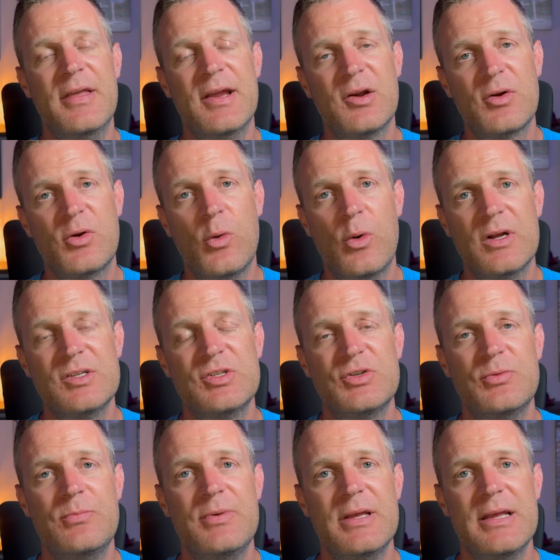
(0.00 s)
they are going to
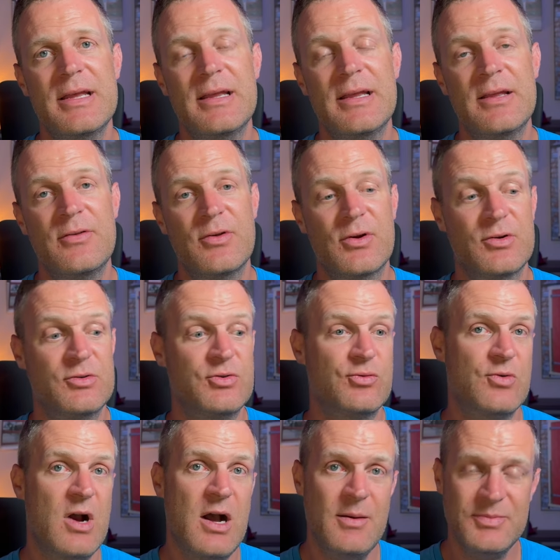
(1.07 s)
be either
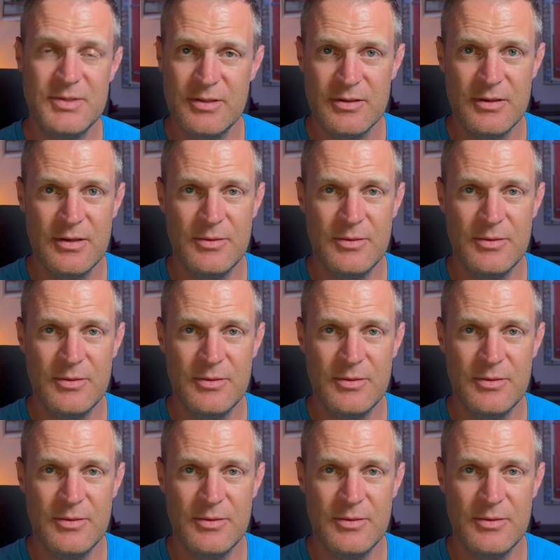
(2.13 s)
dropped